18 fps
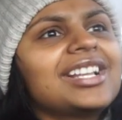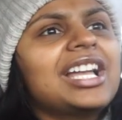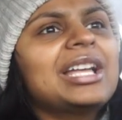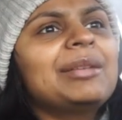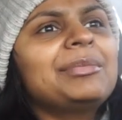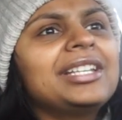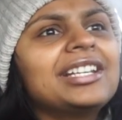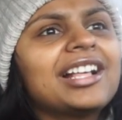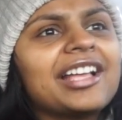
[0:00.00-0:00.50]

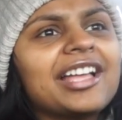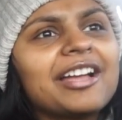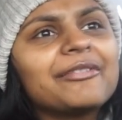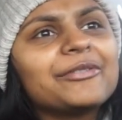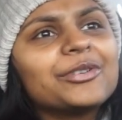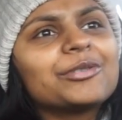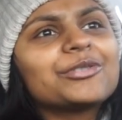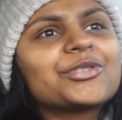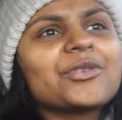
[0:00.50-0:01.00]
I mean, I
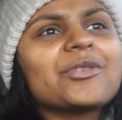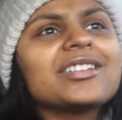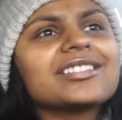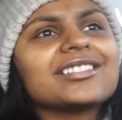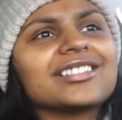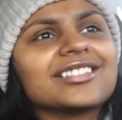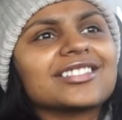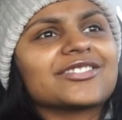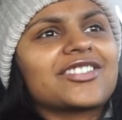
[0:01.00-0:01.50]
have no
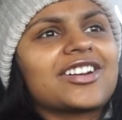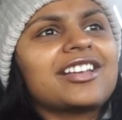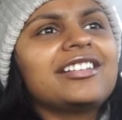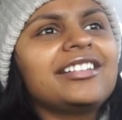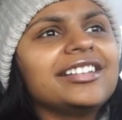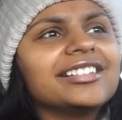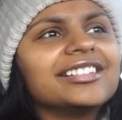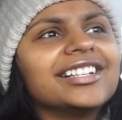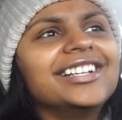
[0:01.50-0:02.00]
choices,
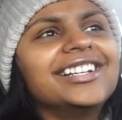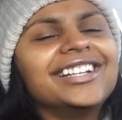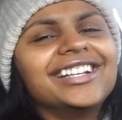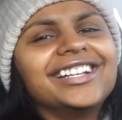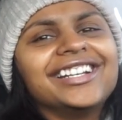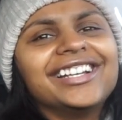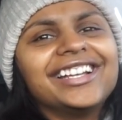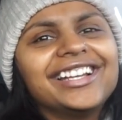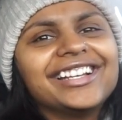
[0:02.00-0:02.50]
right?
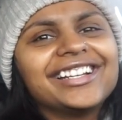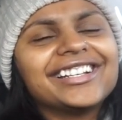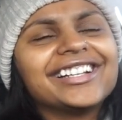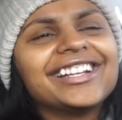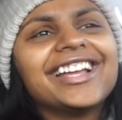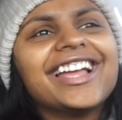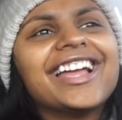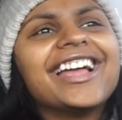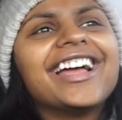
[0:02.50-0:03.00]

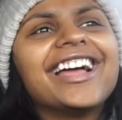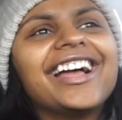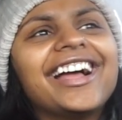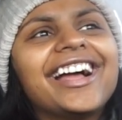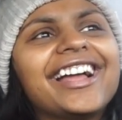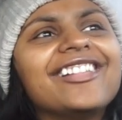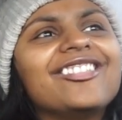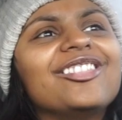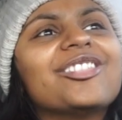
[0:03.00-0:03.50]

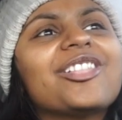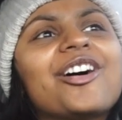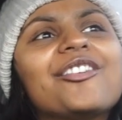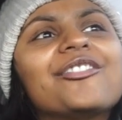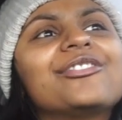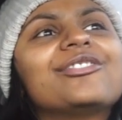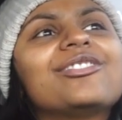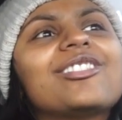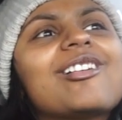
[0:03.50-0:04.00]
I
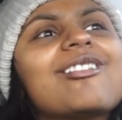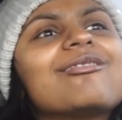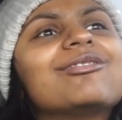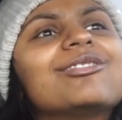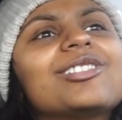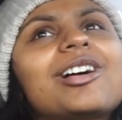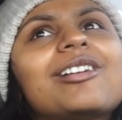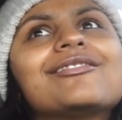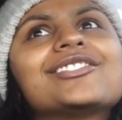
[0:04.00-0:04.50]
love,
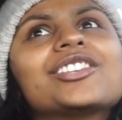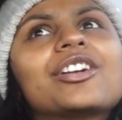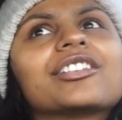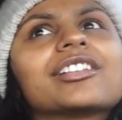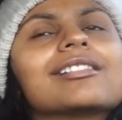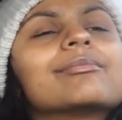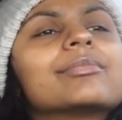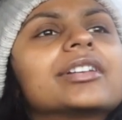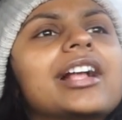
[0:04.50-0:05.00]
love, love
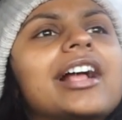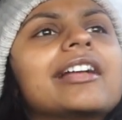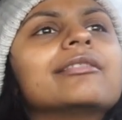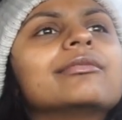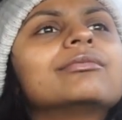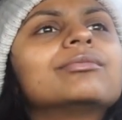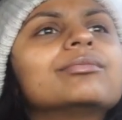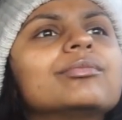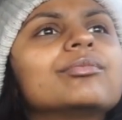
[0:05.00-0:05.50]
Target, but
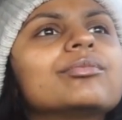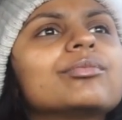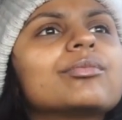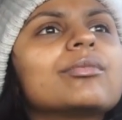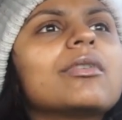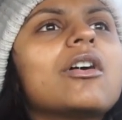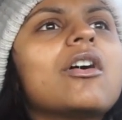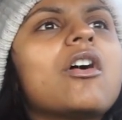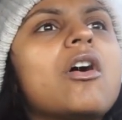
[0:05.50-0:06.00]
I
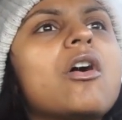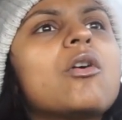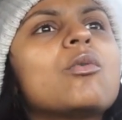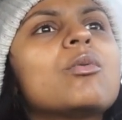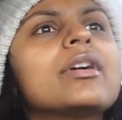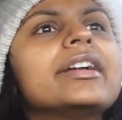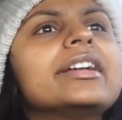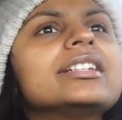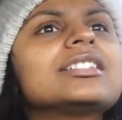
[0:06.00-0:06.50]

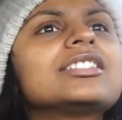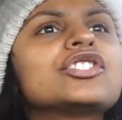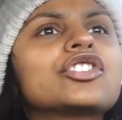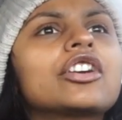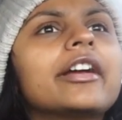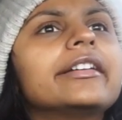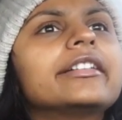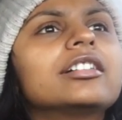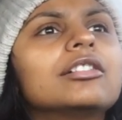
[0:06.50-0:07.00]
always
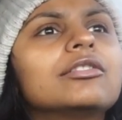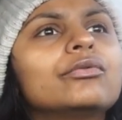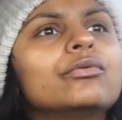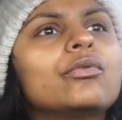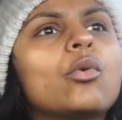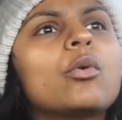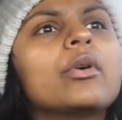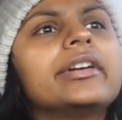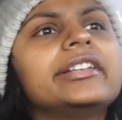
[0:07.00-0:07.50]
try to
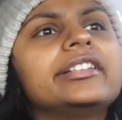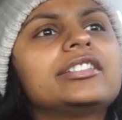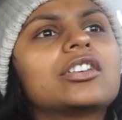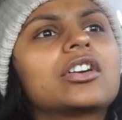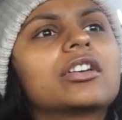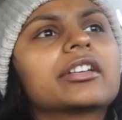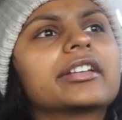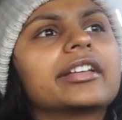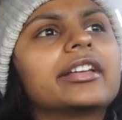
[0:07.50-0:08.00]
avoid
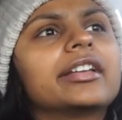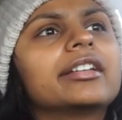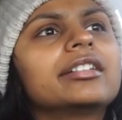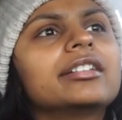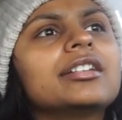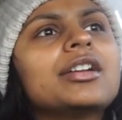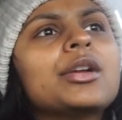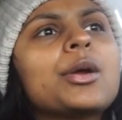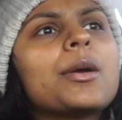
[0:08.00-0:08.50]
Target
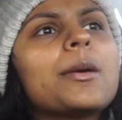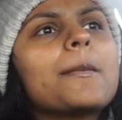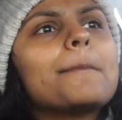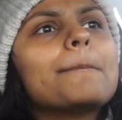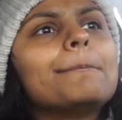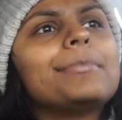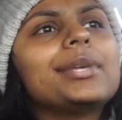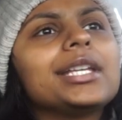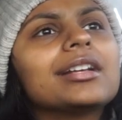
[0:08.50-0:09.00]

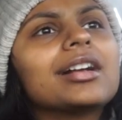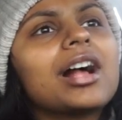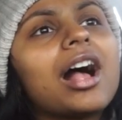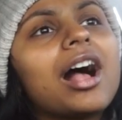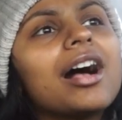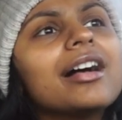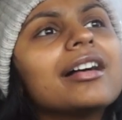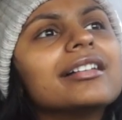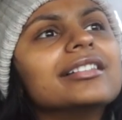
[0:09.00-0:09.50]

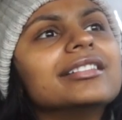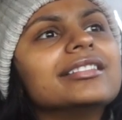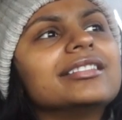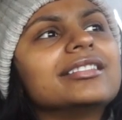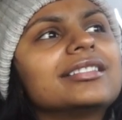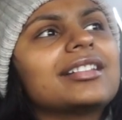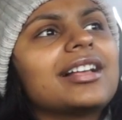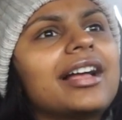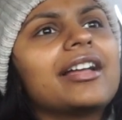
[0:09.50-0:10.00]
because
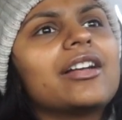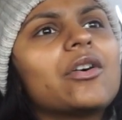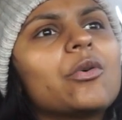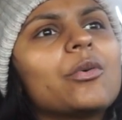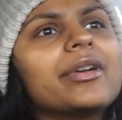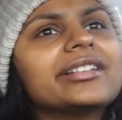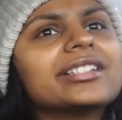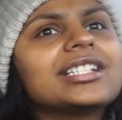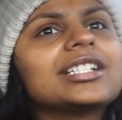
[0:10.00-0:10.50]
I
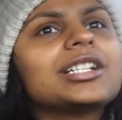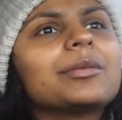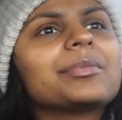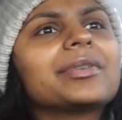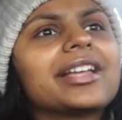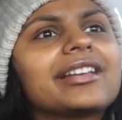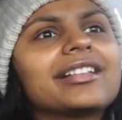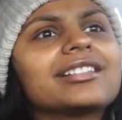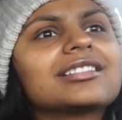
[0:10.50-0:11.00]
always end up
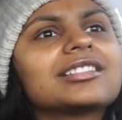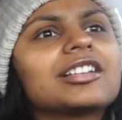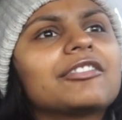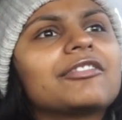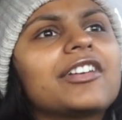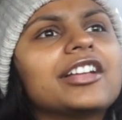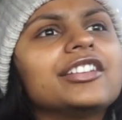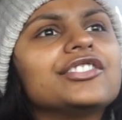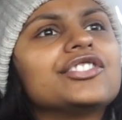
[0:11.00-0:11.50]
getting
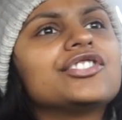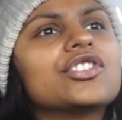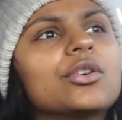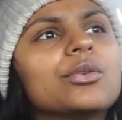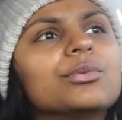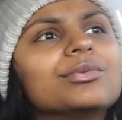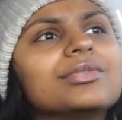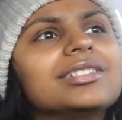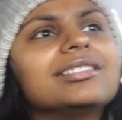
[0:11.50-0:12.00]
stuff I
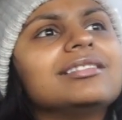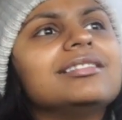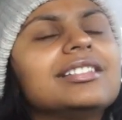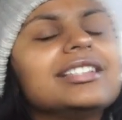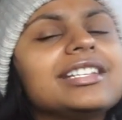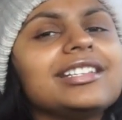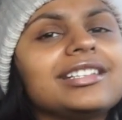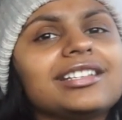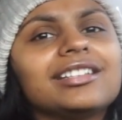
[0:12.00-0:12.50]
don't
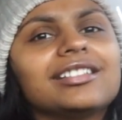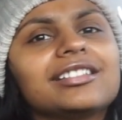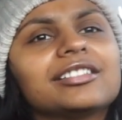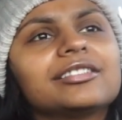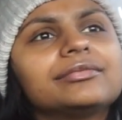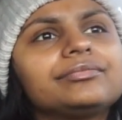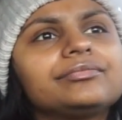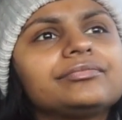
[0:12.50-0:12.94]
need.